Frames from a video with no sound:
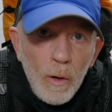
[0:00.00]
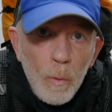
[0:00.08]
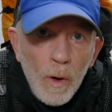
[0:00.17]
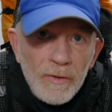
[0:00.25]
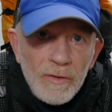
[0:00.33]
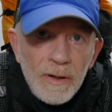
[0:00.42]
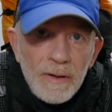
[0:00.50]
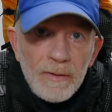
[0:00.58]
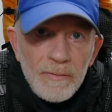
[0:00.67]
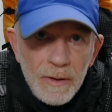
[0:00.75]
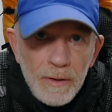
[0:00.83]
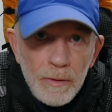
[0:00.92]
watching the
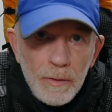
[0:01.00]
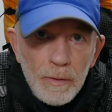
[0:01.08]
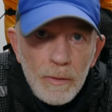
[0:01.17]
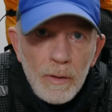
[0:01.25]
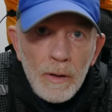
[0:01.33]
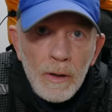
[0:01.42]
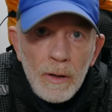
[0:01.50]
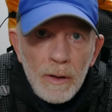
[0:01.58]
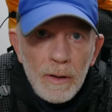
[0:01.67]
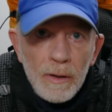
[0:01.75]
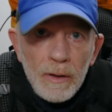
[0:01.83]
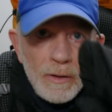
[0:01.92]
video.
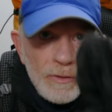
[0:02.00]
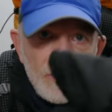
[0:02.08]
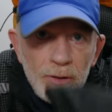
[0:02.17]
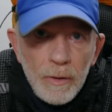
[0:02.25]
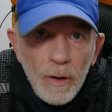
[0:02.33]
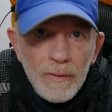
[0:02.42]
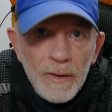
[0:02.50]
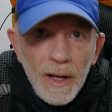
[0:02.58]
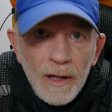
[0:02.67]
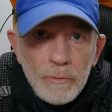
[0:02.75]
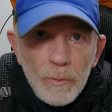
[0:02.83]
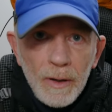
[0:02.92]
See you on the
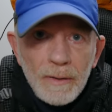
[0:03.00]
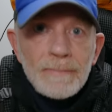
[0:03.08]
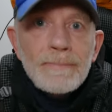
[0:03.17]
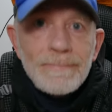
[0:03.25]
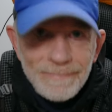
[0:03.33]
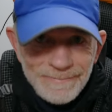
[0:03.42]
next one.